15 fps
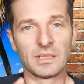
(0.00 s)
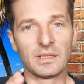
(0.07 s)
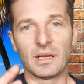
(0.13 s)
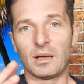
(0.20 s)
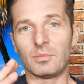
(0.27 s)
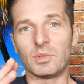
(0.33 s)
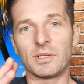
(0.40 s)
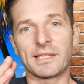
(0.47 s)

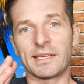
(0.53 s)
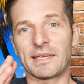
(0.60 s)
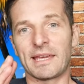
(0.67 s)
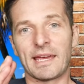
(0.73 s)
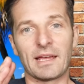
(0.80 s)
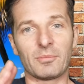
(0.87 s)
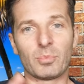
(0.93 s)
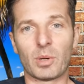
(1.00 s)
I'm looking
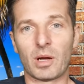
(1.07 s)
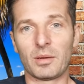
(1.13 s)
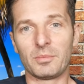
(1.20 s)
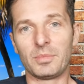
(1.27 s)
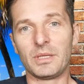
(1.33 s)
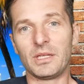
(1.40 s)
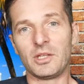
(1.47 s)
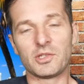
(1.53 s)
at Palm
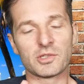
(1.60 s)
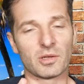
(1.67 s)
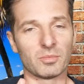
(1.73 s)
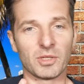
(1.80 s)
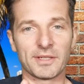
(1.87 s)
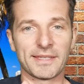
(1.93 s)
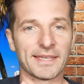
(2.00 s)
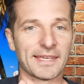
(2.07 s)
Beach, I'm
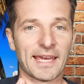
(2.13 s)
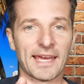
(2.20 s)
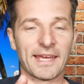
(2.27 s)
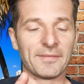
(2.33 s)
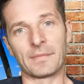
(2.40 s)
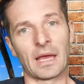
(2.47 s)
looking at